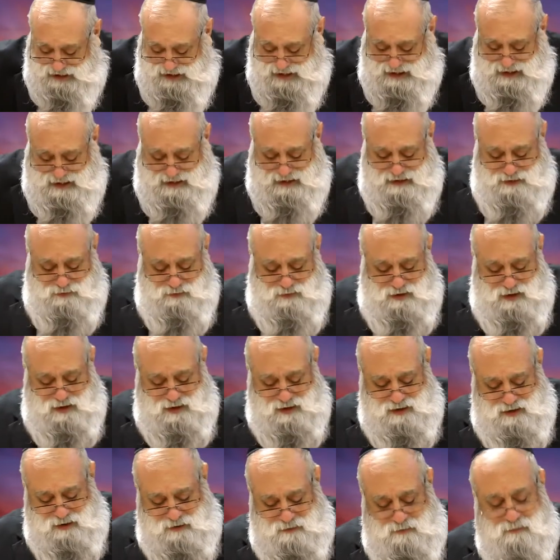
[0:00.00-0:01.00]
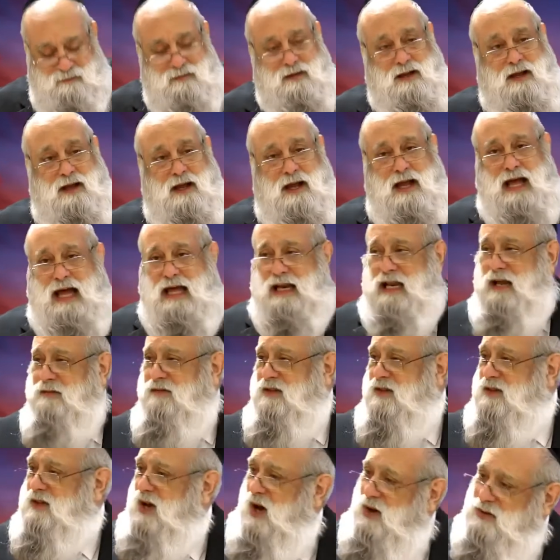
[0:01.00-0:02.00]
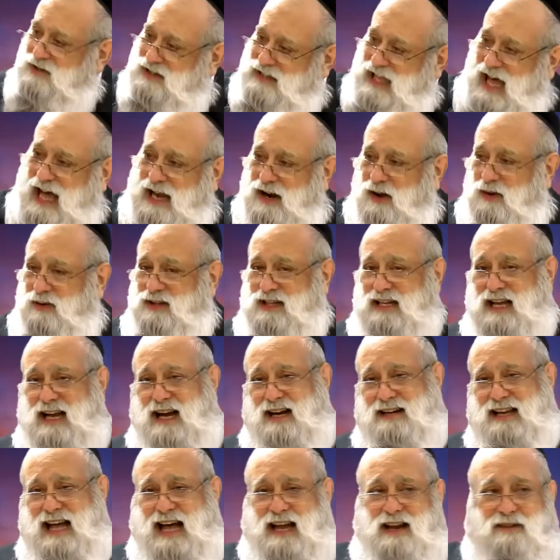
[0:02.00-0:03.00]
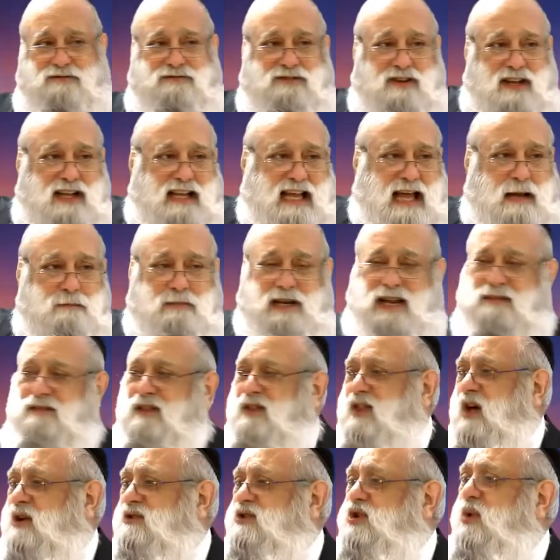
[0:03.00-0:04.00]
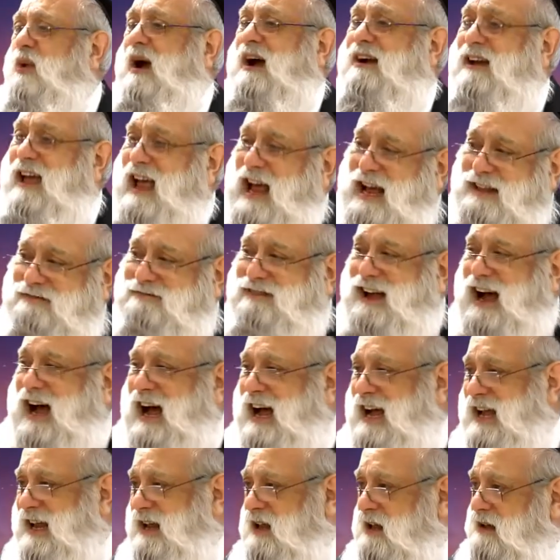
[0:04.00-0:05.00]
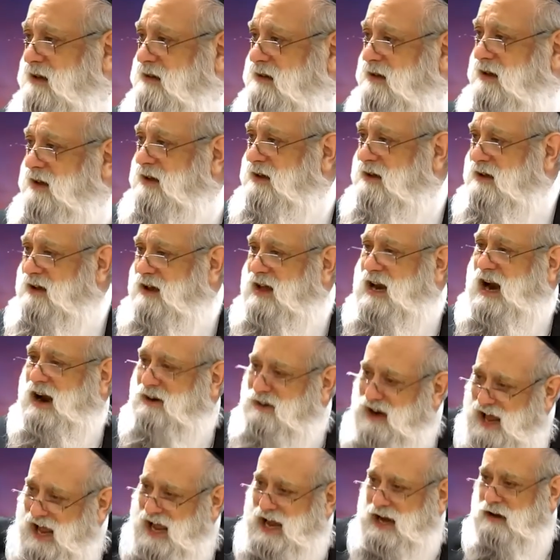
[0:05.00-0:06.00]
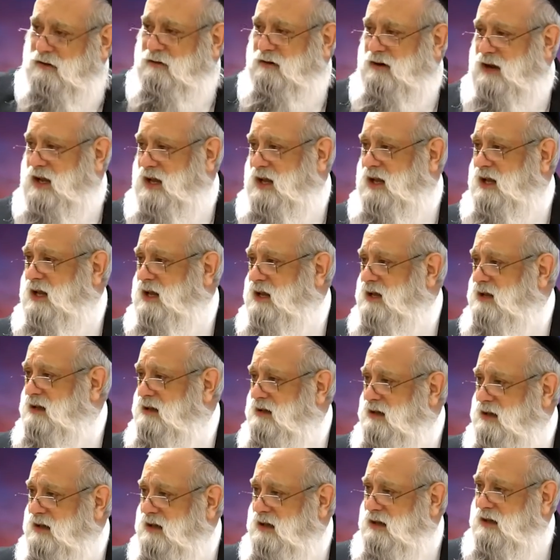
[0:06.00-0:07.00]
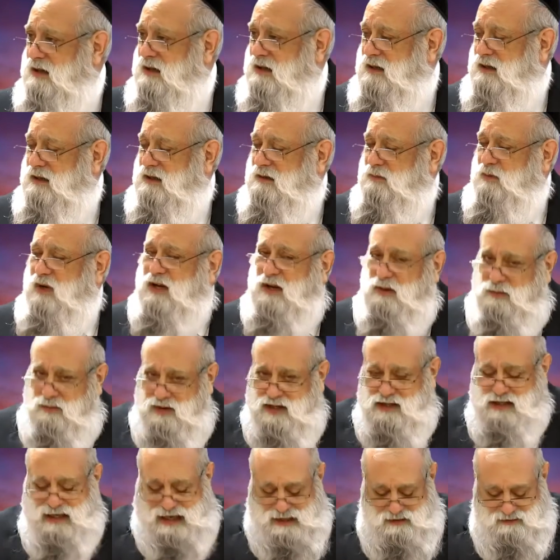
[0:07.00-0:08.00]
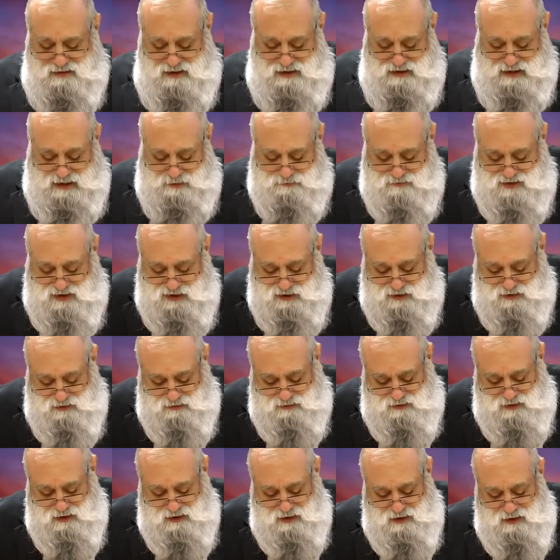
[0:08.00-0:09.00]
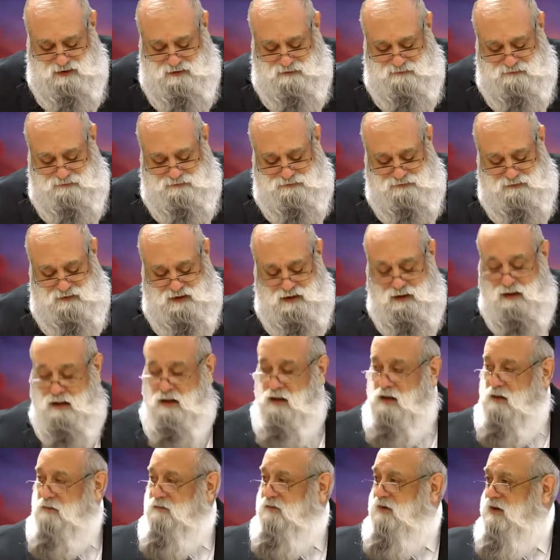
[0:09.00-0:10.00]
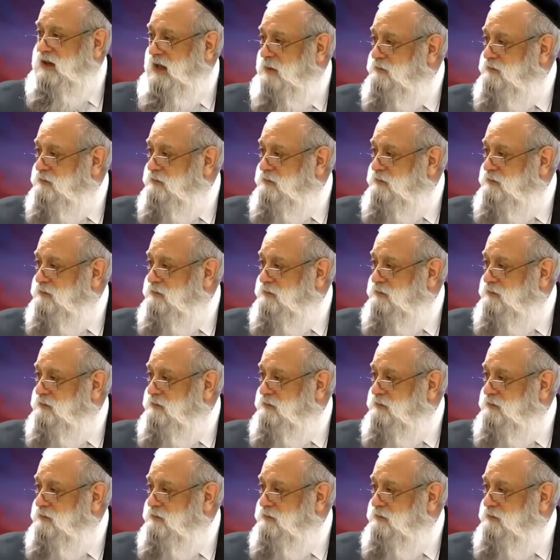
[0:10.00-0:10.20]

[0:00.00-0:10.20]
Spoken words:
time! And even those not only are not affiliated, but even those who are anti and are angry, we can reach out to them too, for